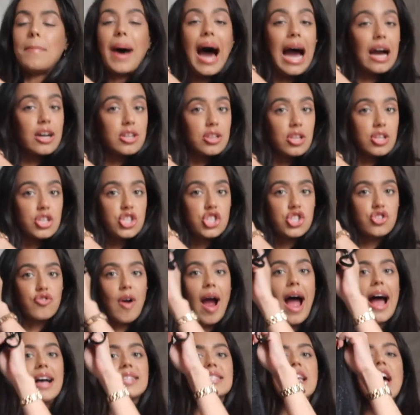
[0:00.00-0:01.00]
backless
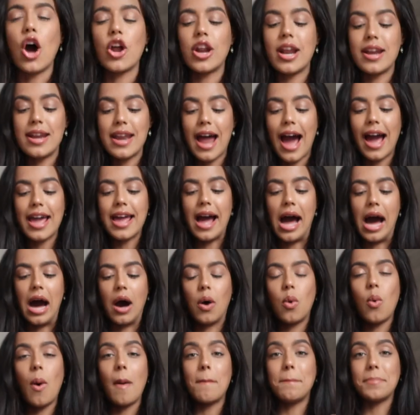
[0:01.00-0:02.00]
dress on a night
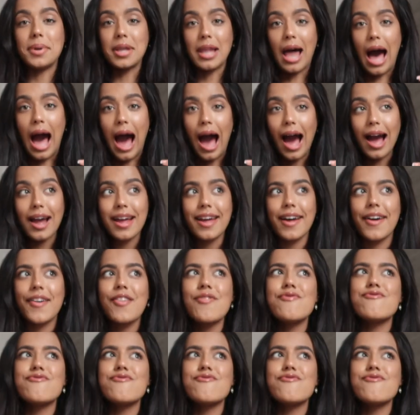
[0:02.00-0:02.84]
out, black,